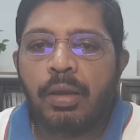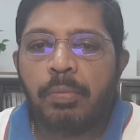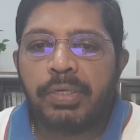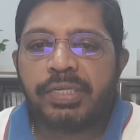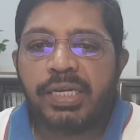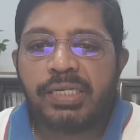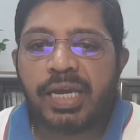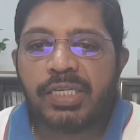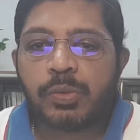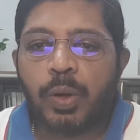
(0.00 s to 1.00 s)
But just
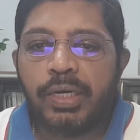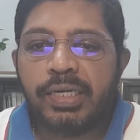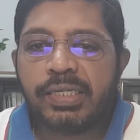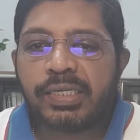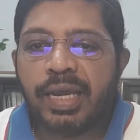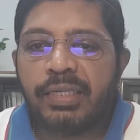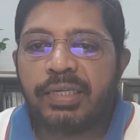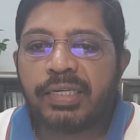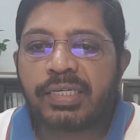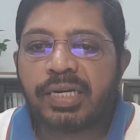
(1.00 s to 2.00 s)
as one can say
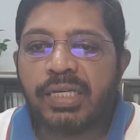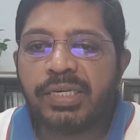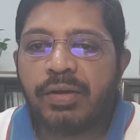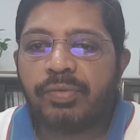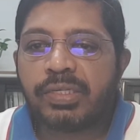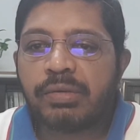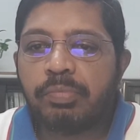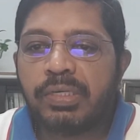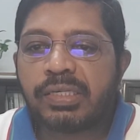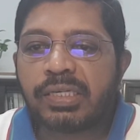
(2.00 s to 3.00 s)
that the structure of the
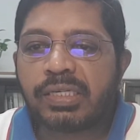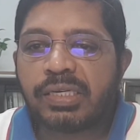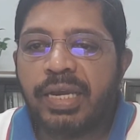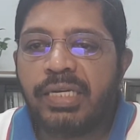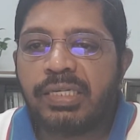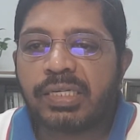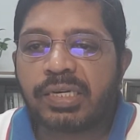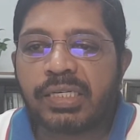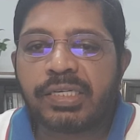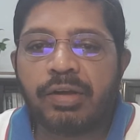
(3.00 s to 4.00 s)
symbol sustains the
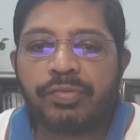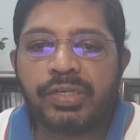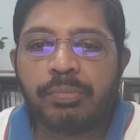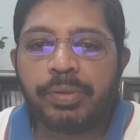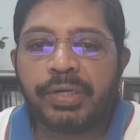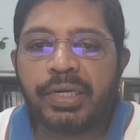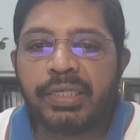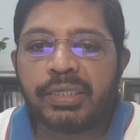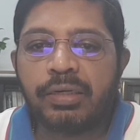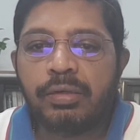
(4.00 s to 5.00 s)
structure of
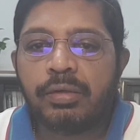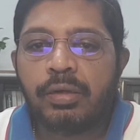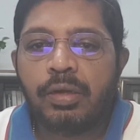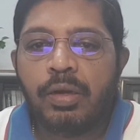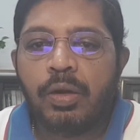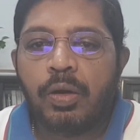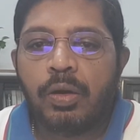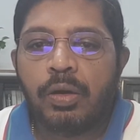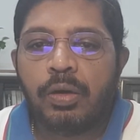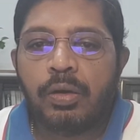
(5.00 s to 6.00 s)
interpretation,
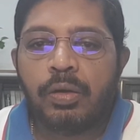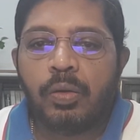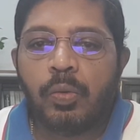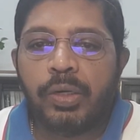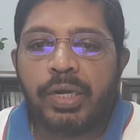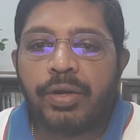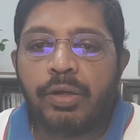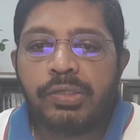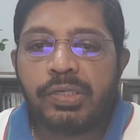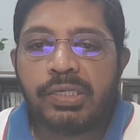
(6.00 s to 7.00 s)
one can
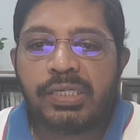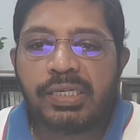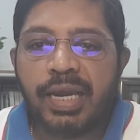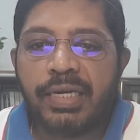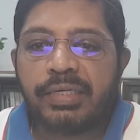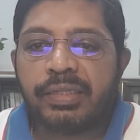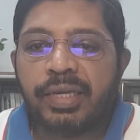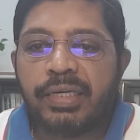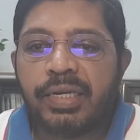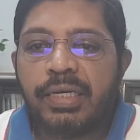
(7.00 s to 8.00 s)
also state
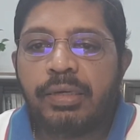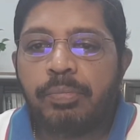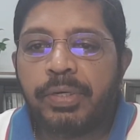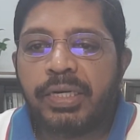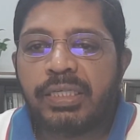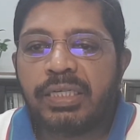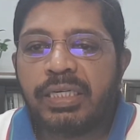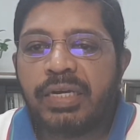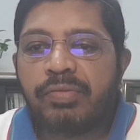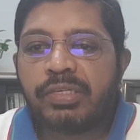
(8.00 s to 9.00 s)
that interpretation
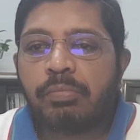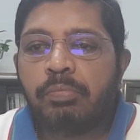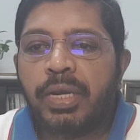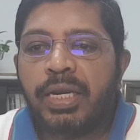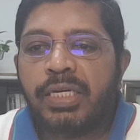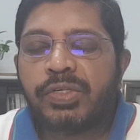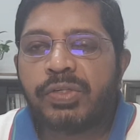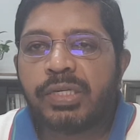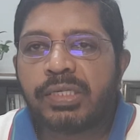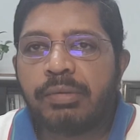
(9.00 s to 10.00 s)
gives meaning to
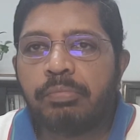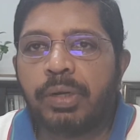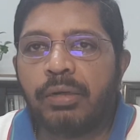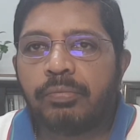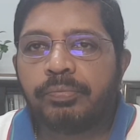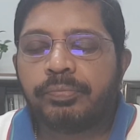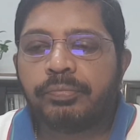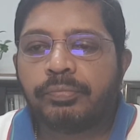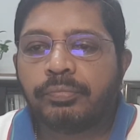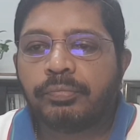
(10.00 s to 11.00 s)
the symbol,
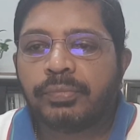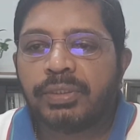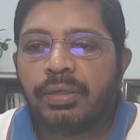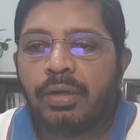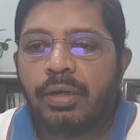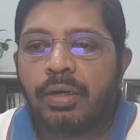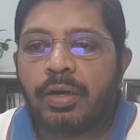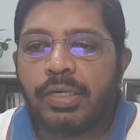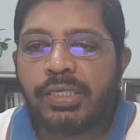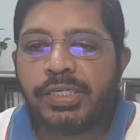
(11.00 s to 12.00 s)

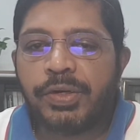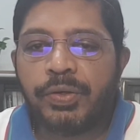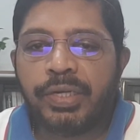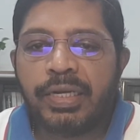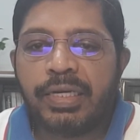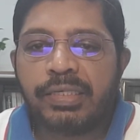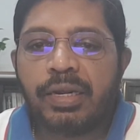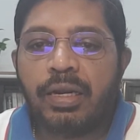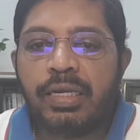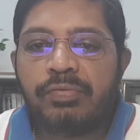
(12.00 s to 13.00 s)
constituting it
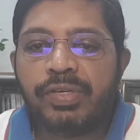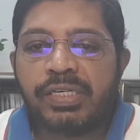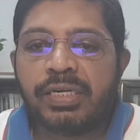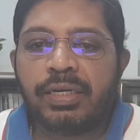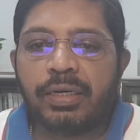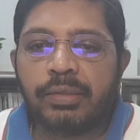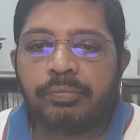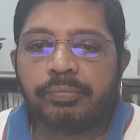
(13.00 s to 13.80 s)
linguistically.